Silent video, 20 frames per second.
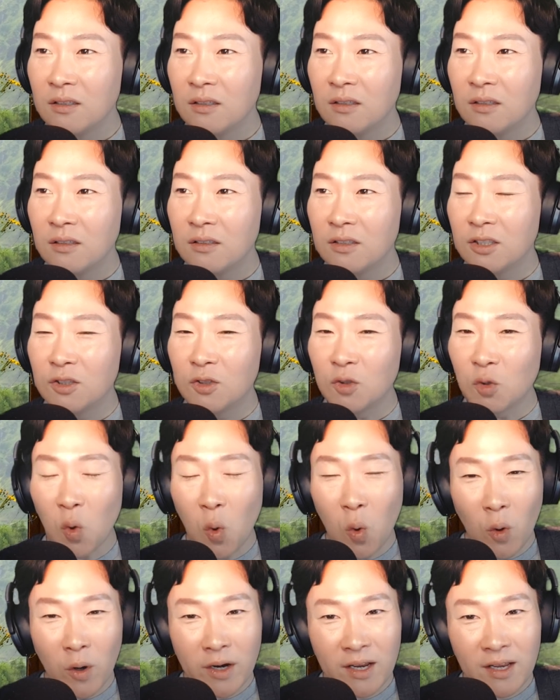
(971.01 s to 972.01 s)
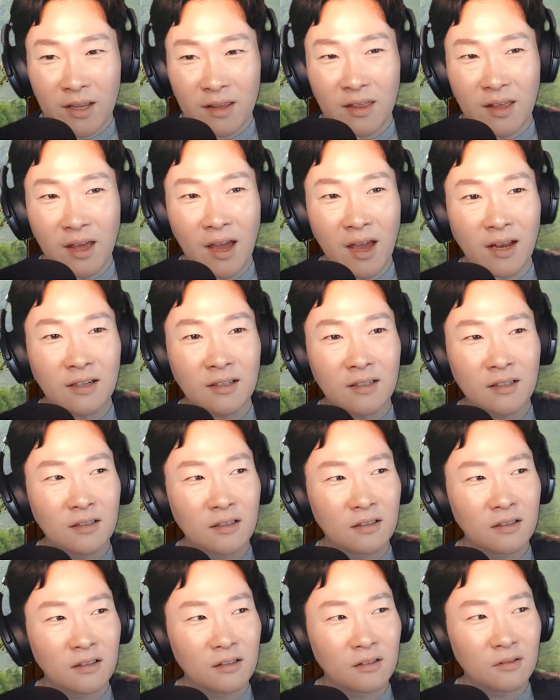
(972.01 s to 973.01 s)
story that
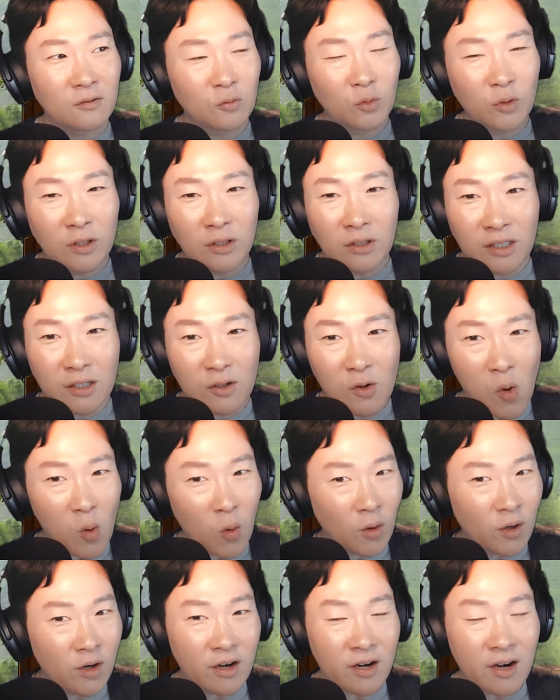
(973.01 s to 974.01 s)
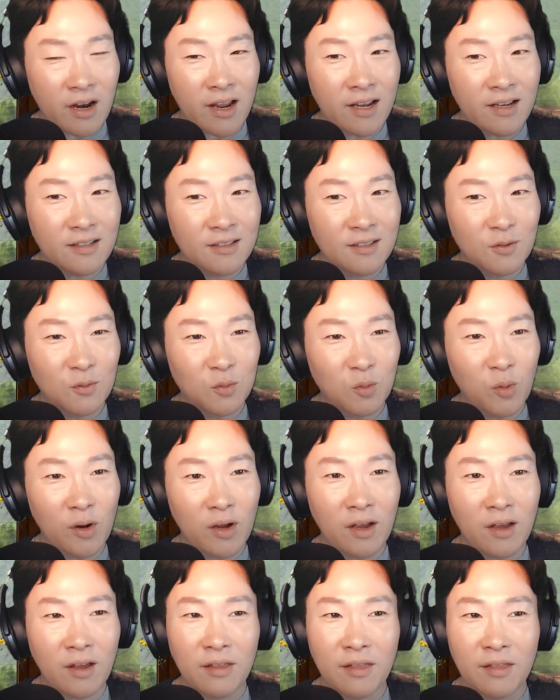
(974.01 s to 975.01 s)
really coordinates
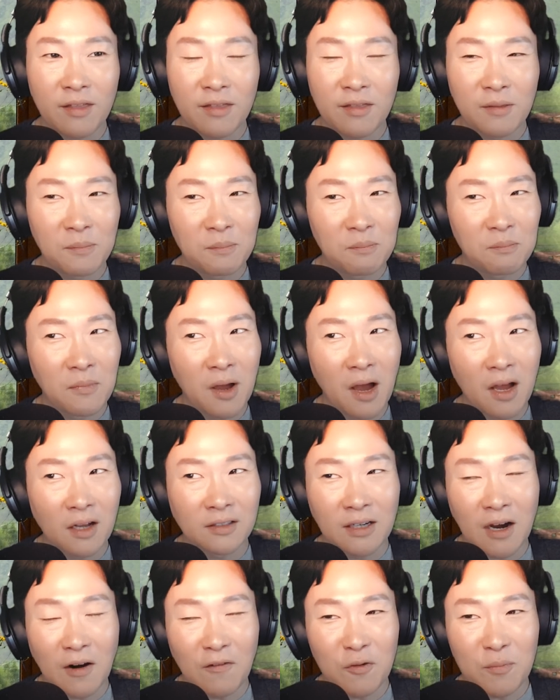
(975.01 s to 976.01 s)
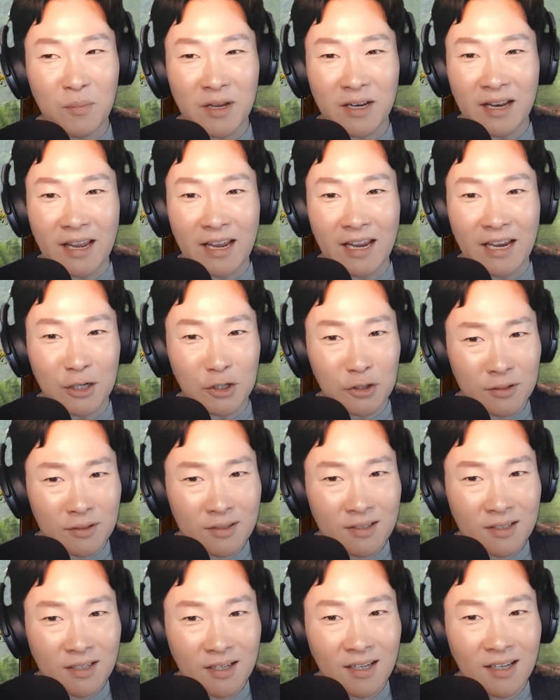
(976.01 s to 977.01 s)
with a government
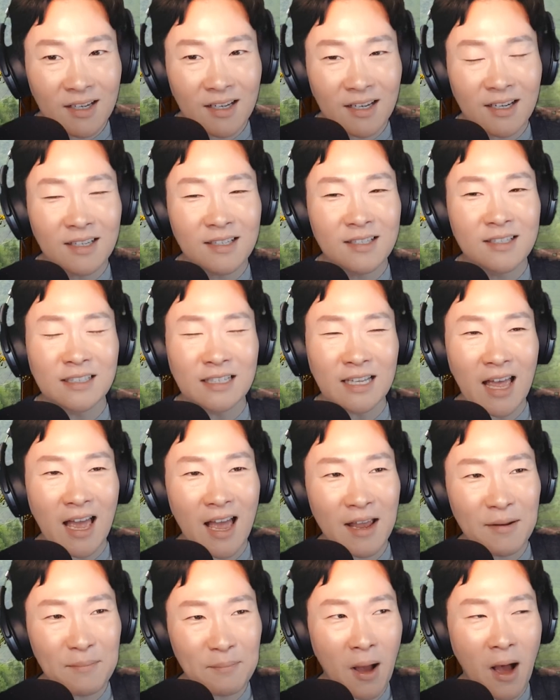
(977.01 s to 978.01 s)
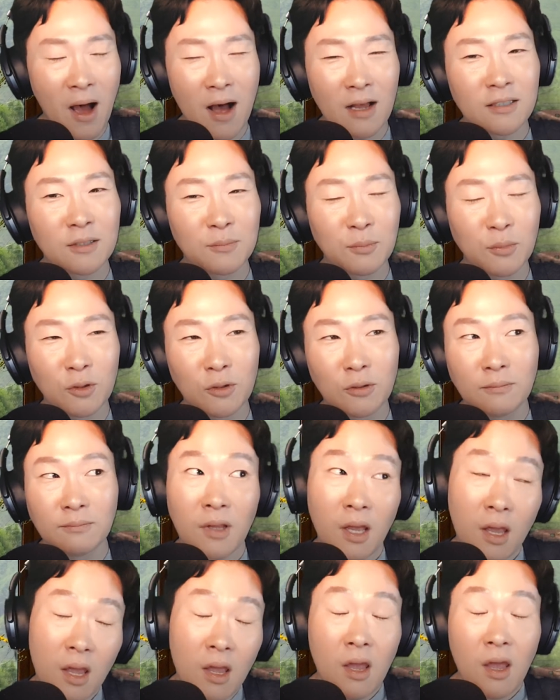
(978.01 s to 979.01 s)
agency? Is that possible?
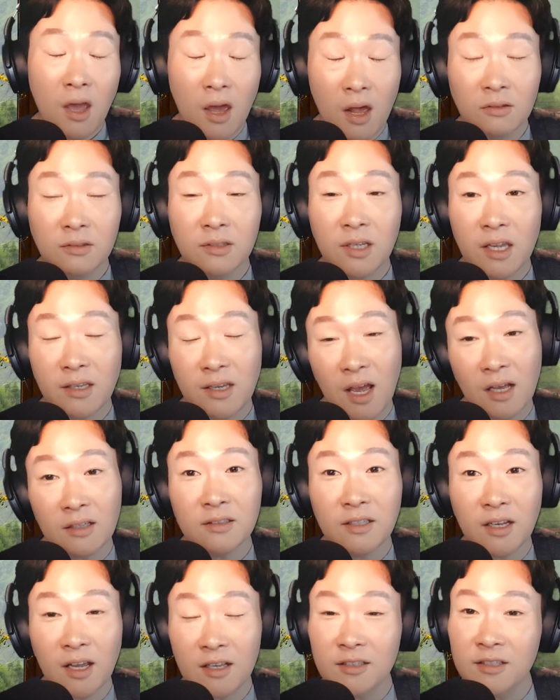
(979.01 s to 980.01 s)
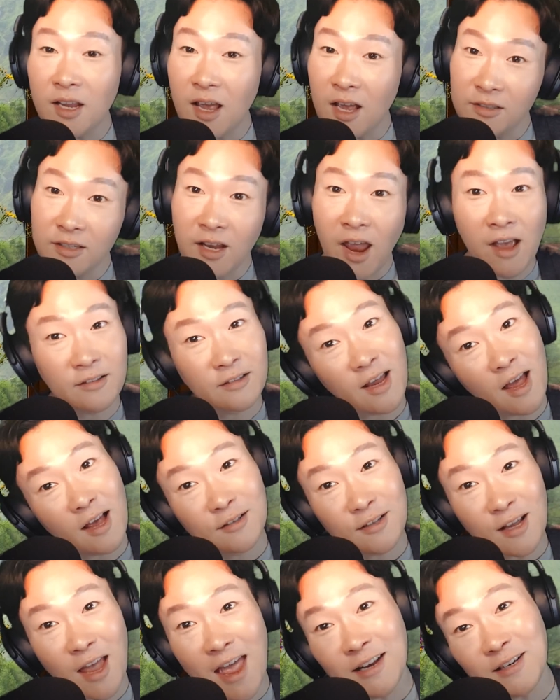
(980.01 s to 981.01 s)
And I'll say yes,
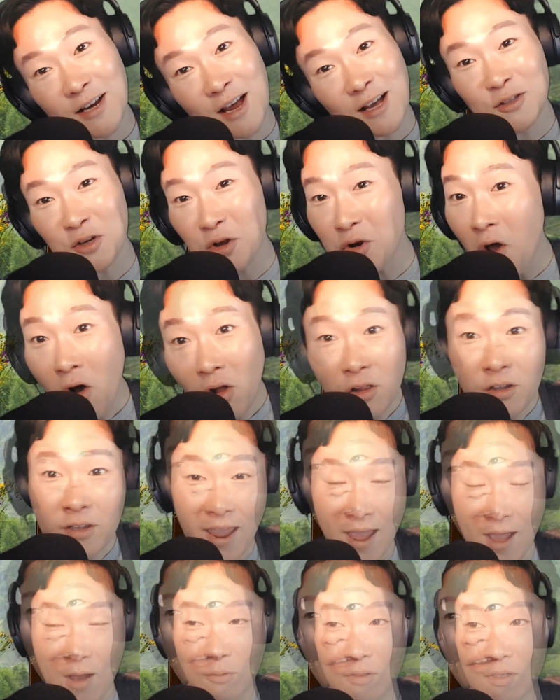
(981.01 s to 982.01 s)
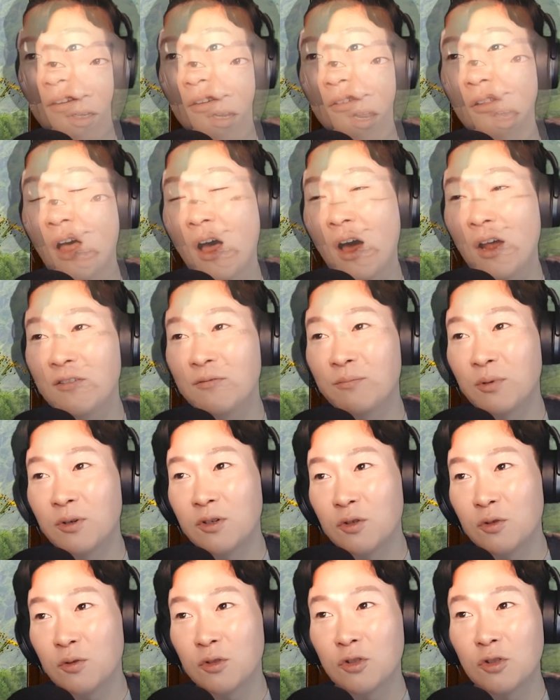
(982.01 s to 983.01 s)
and yes on all accounts. A lot of
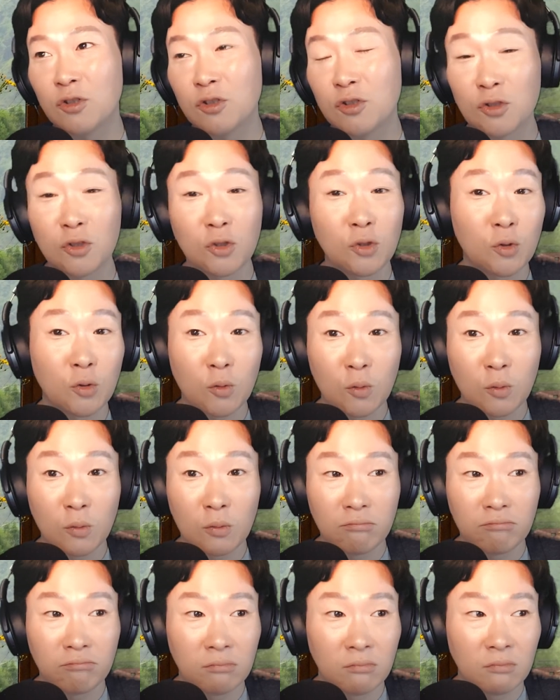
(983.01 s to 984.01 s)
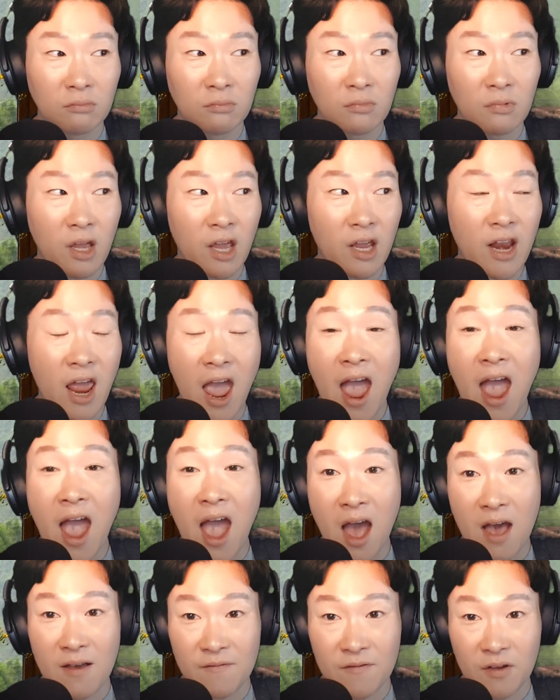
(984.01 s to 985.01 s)
producers do and
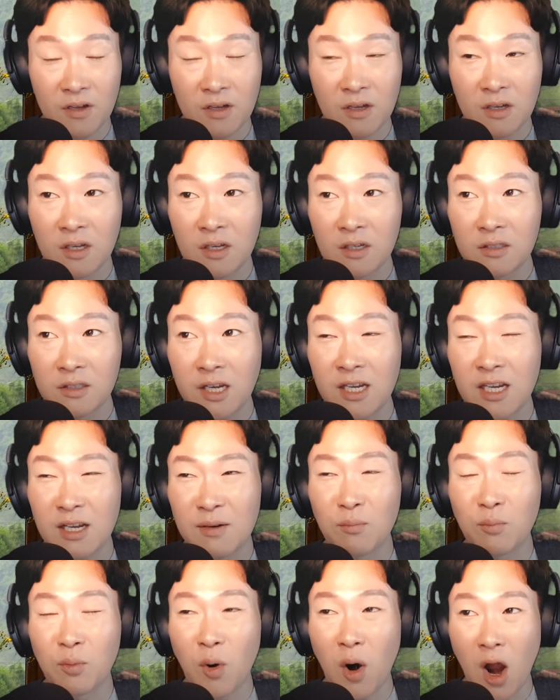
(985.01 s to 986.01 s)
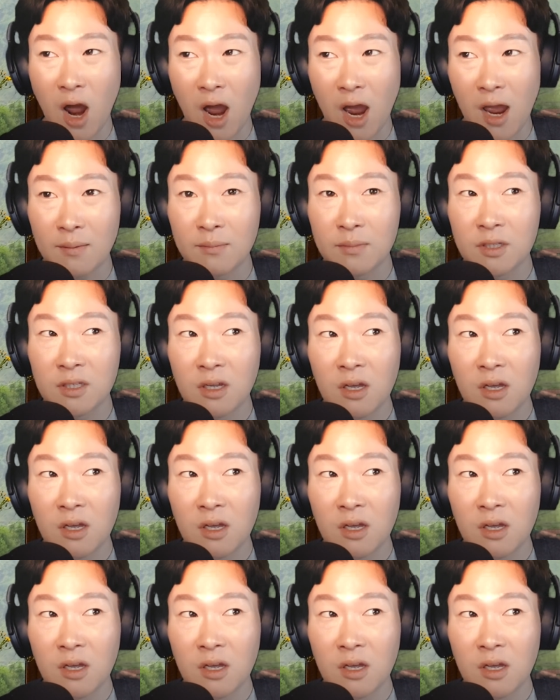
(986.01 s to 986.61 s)
have taken bribes.